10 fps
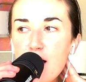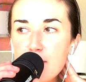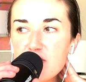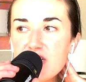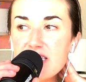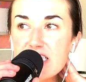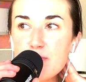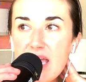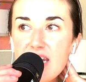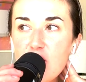She's
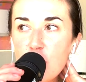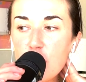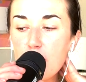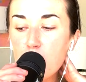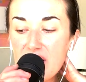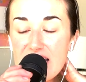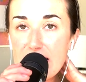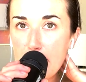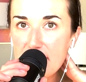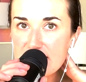expanding her
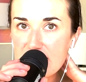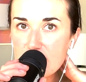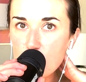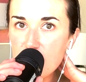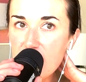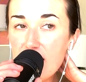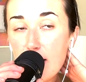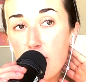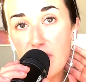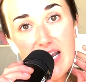branding business. So if you need any
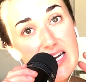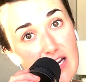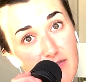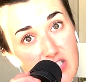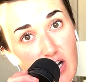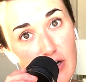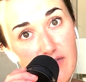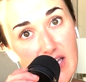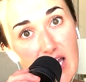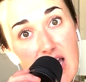branding
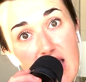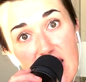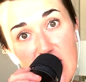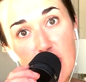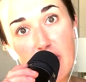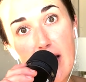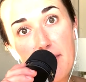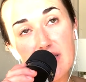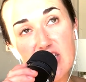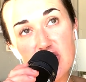photography, hit her up,
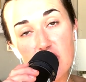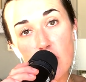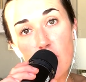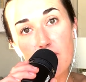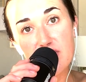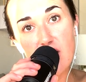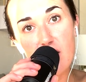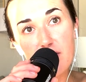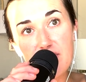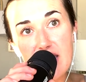Alicia Nicole
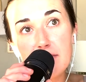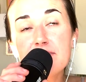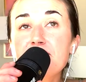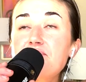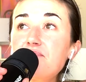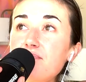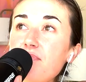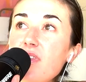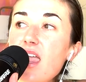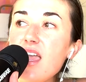Photography.
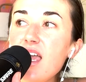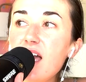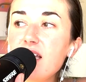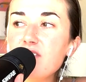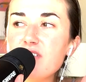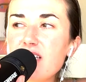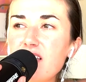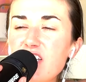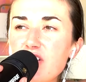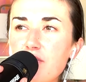Or is it
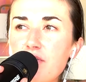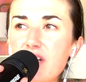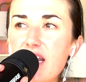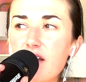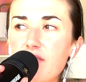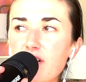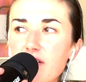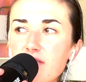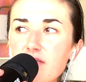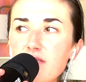Alicia Creative
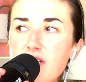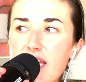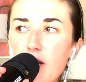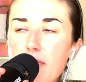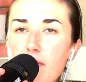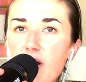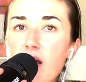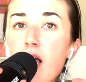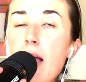or I can't remember.